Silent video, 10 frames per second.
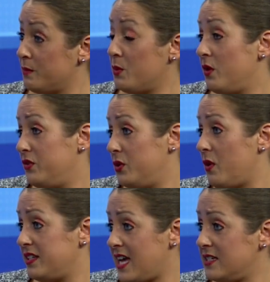But if
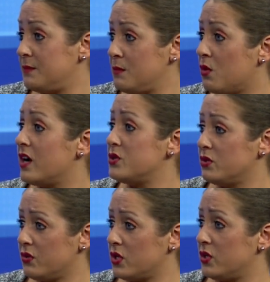you tend to be more
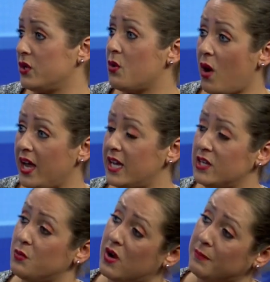introverted or quiet and
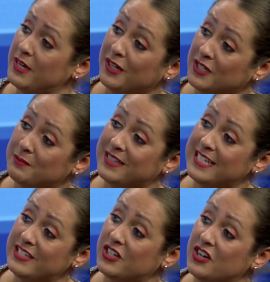you want to be heard, but
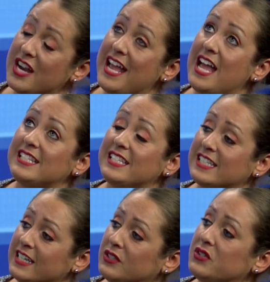these are
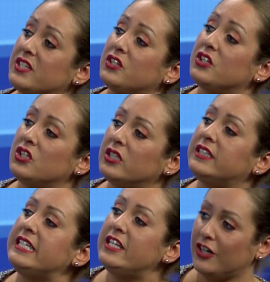skills that a good
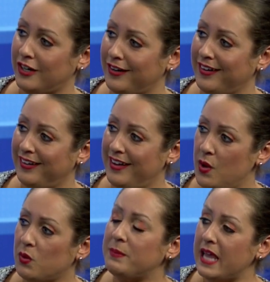leader
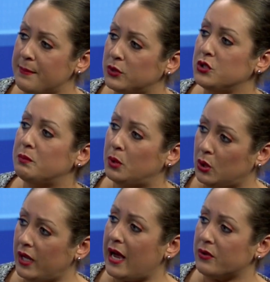will be able to
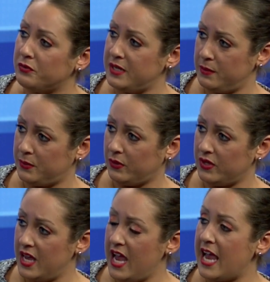pull out of people
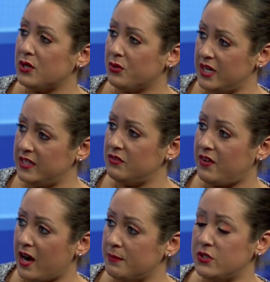and create the
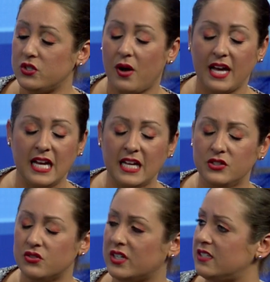environment. So I can't
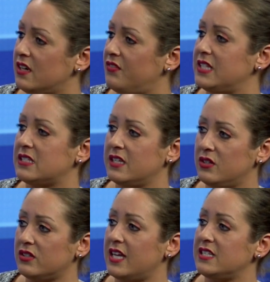stress enough it's
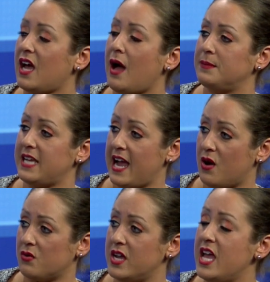leader led top
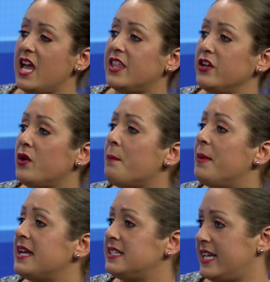down that you don't
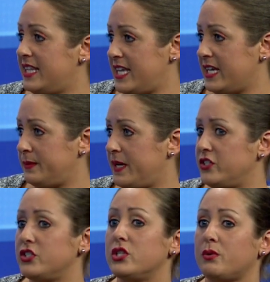band aid things by
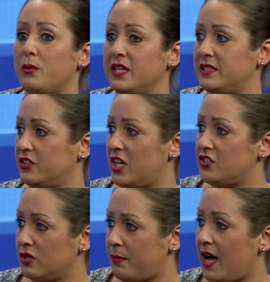just throwing a
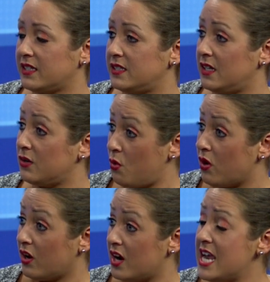suggestion box in the
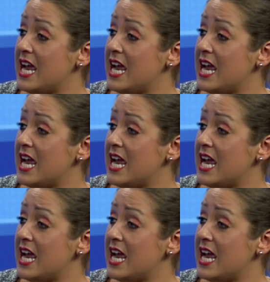corner.